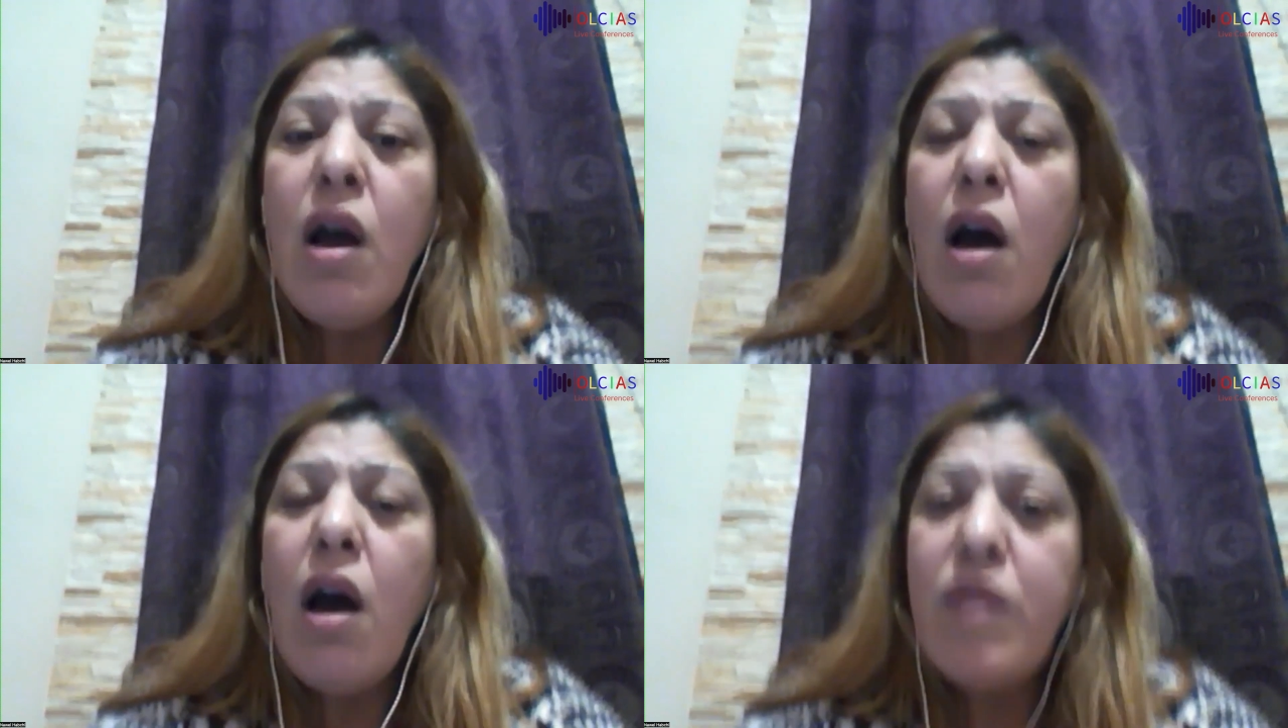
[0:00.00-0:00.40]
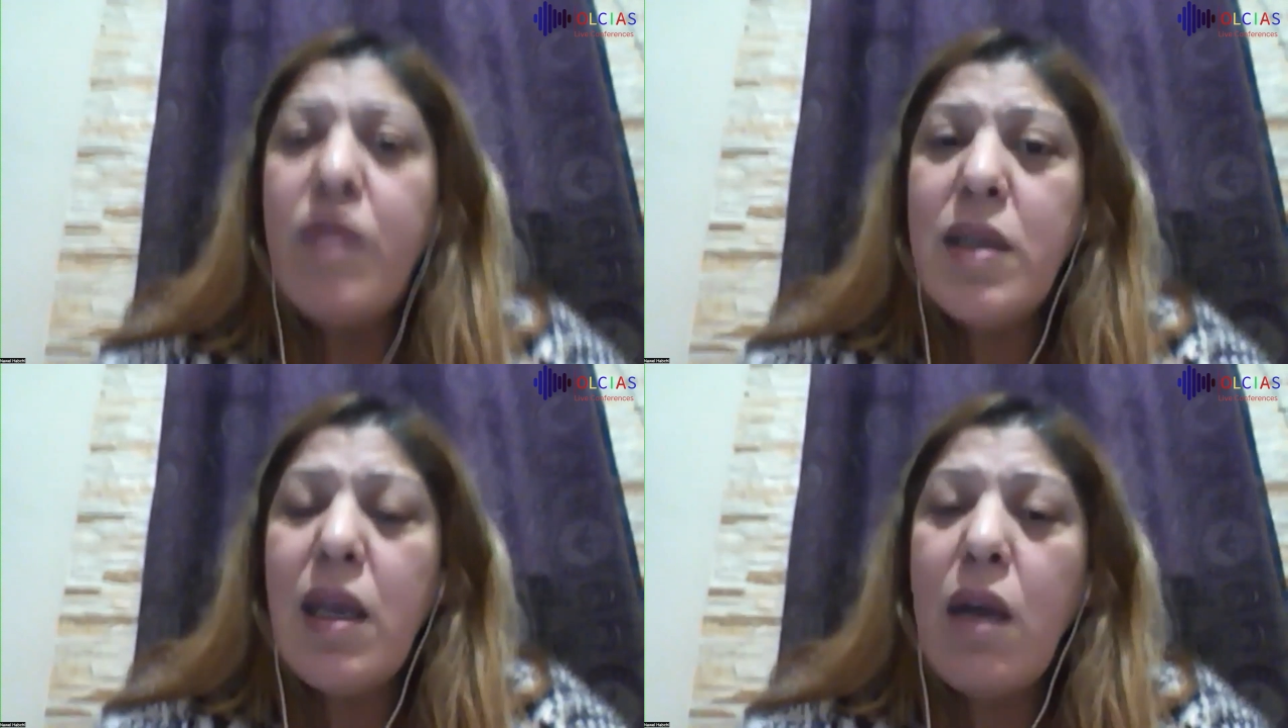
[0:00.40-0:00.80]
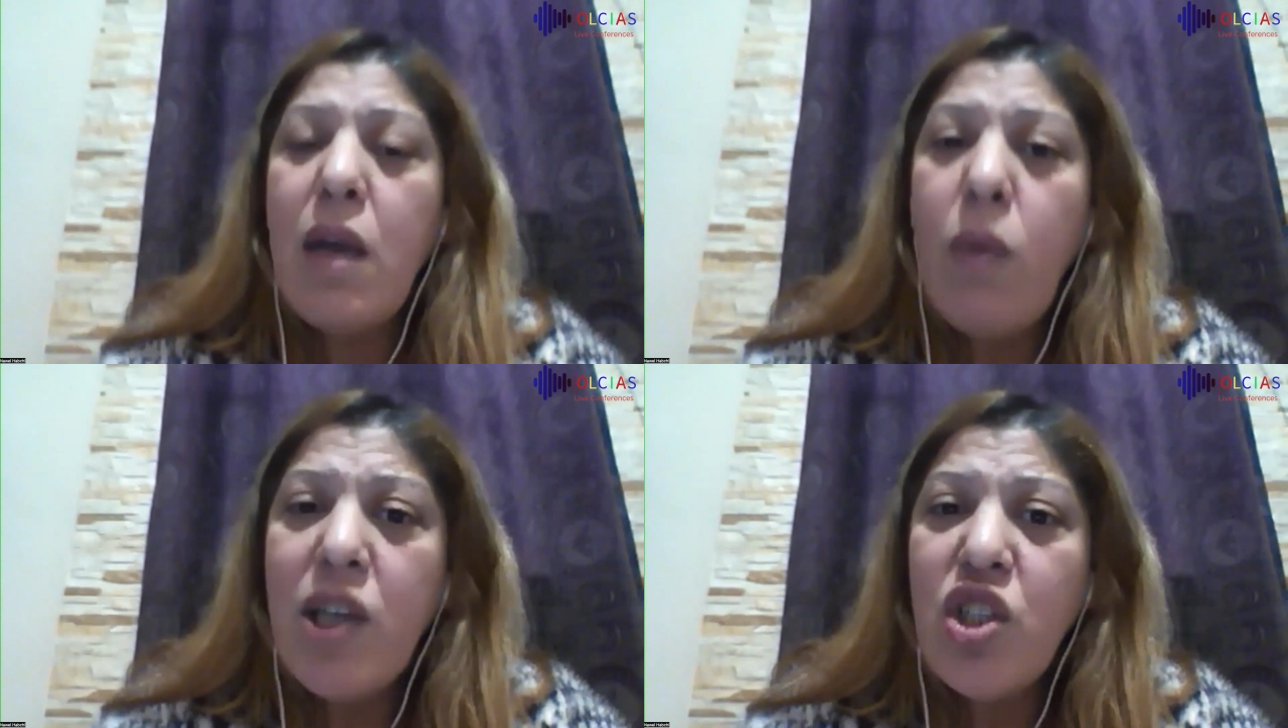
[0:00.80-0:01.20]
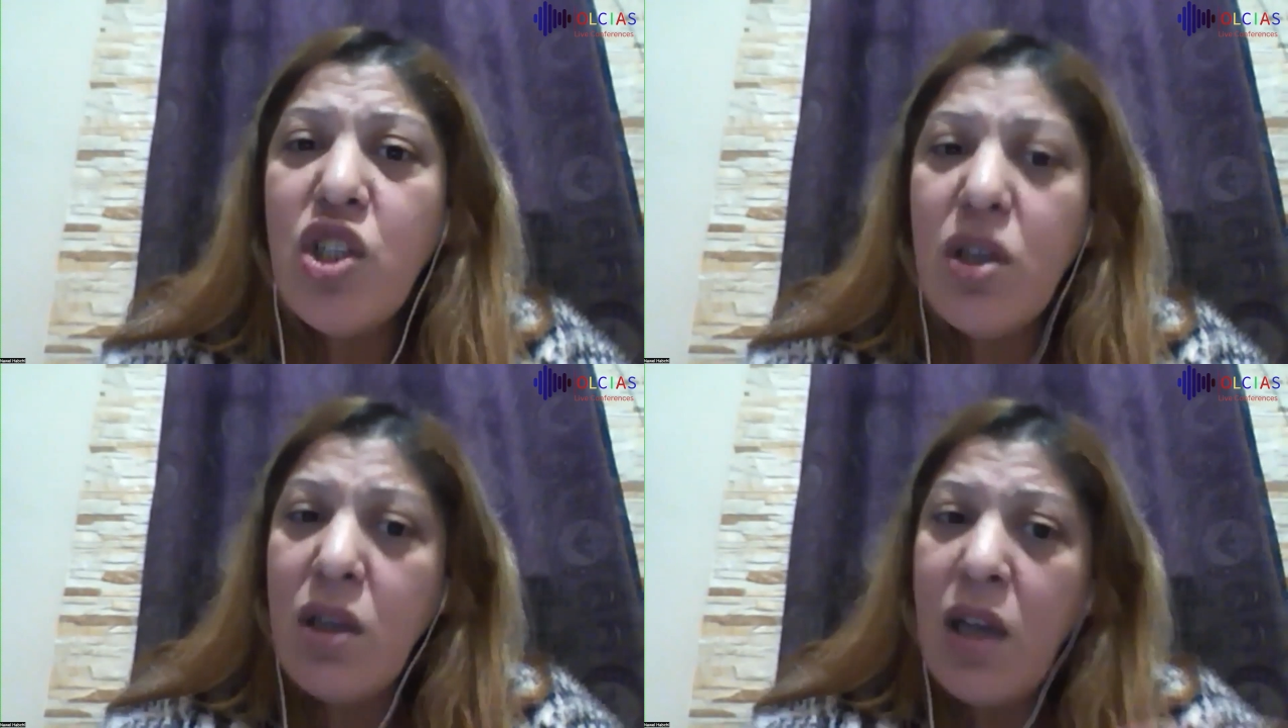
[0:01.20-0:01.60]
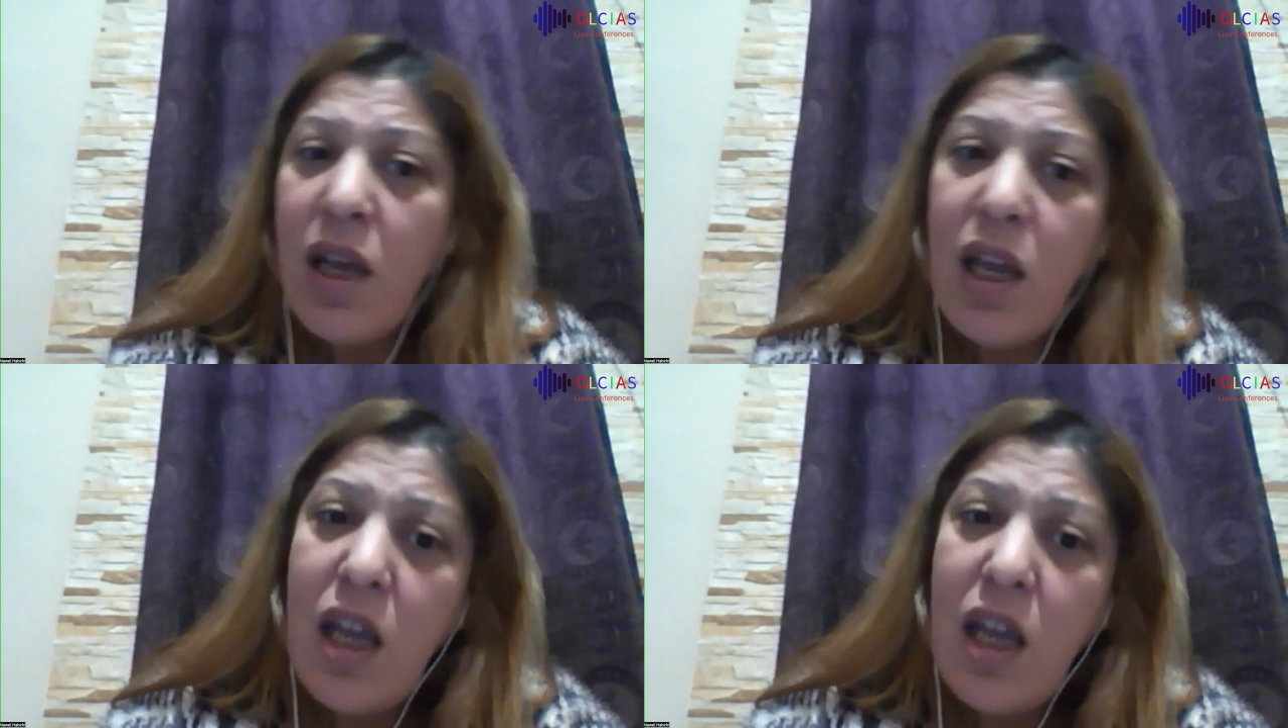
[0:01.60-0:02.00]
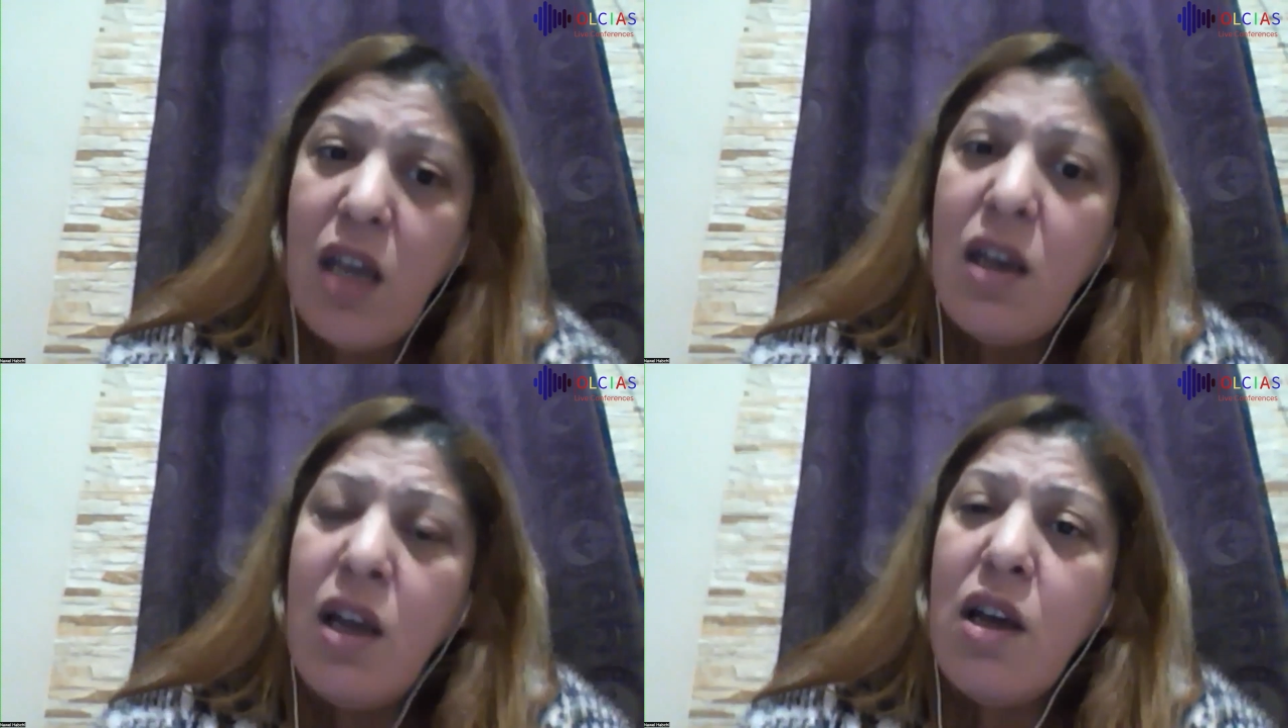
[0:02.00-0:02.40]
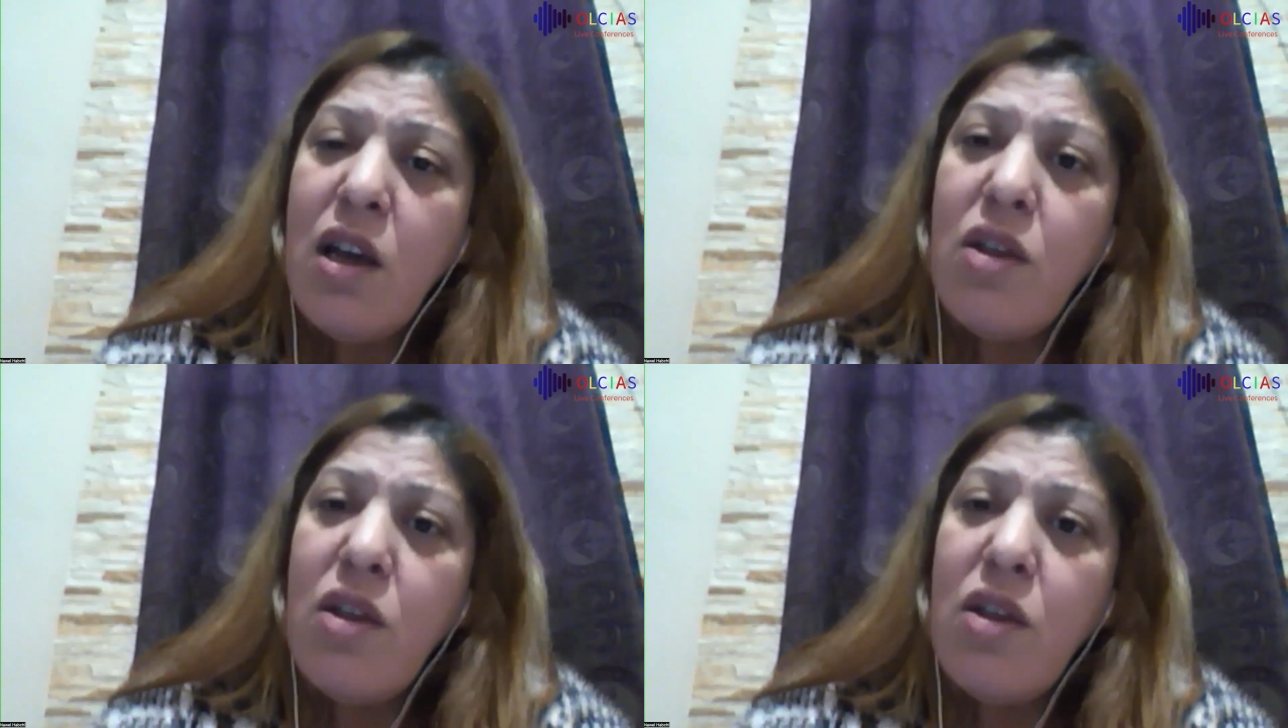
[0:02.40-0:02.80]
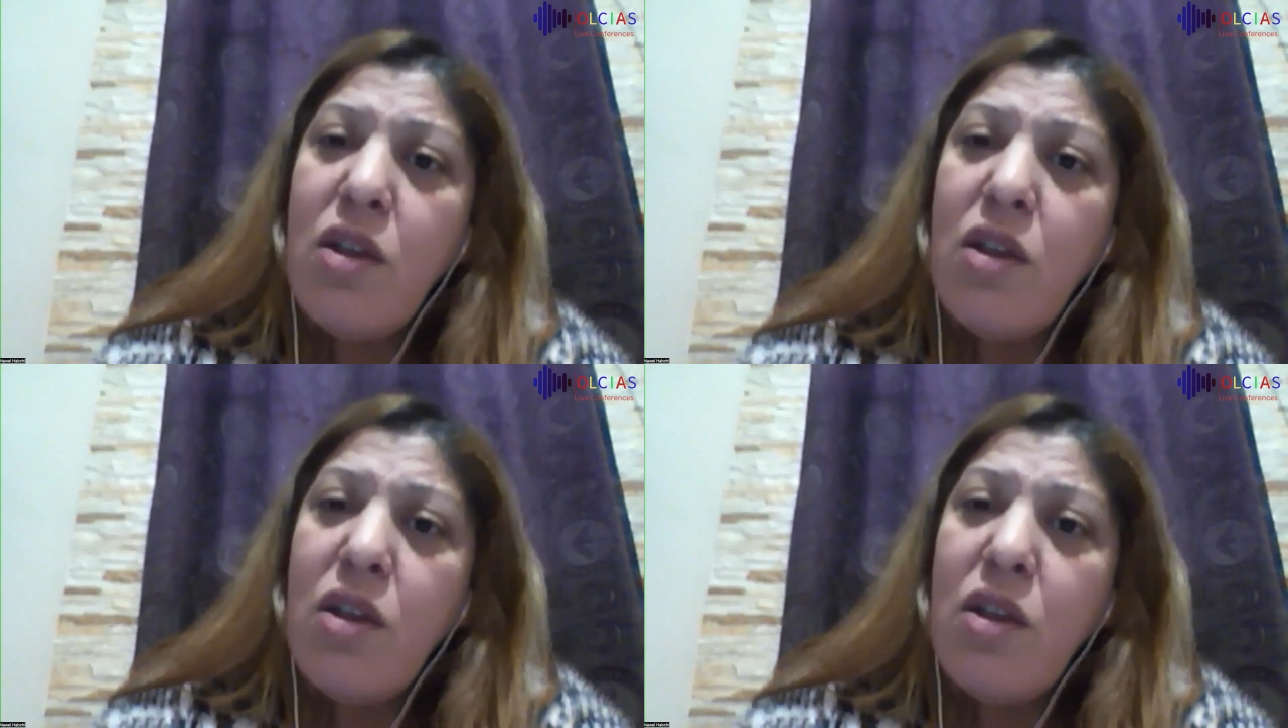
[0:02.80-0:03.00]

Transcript: of this equation in the